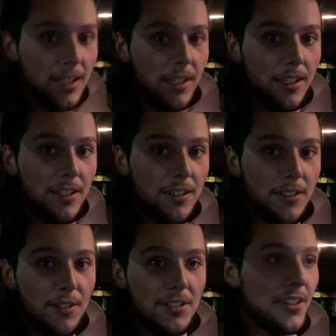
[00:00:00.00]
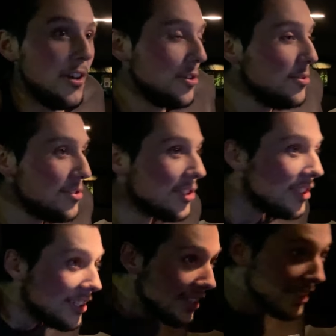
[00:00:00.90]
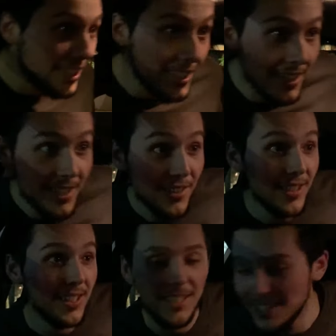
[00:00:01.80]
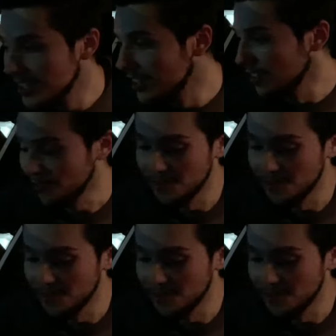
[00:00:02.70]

first. Uh, who's? Dairy Queen. Oh